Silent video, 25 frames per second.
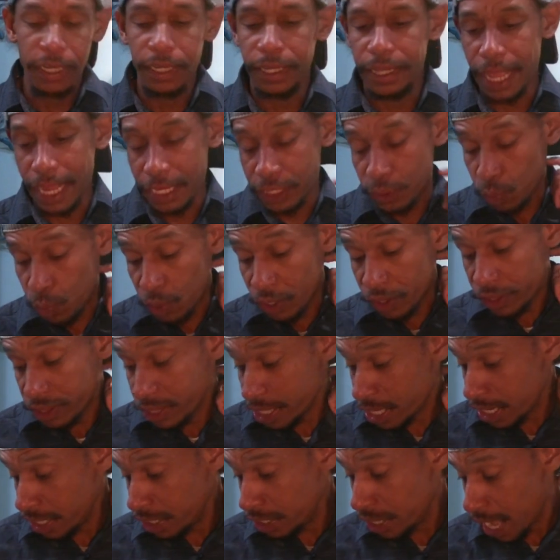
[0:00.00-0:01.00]
That's one
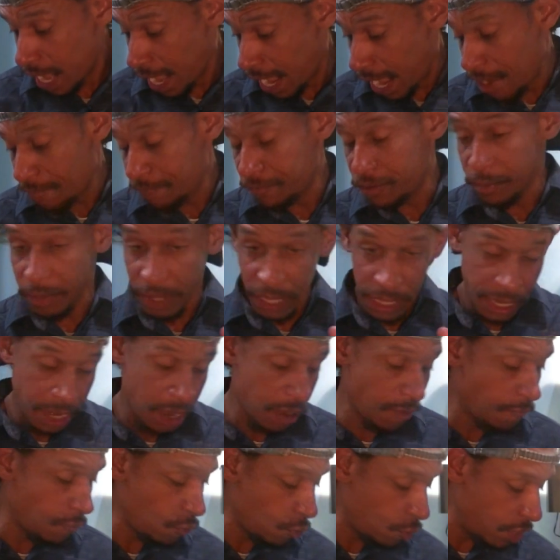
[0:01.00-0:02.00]
thing you have to be
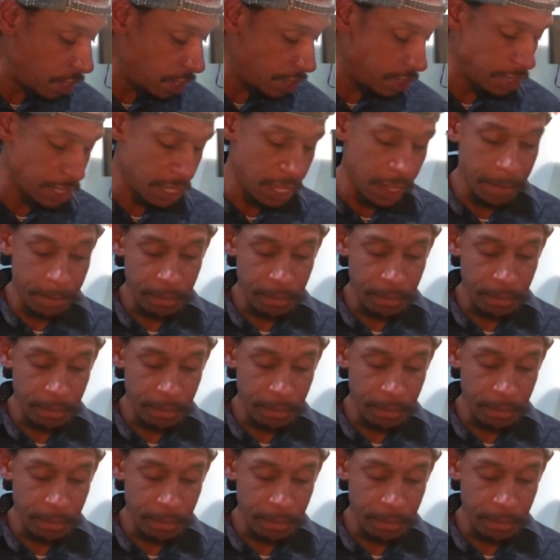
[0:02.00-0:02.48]
careful with.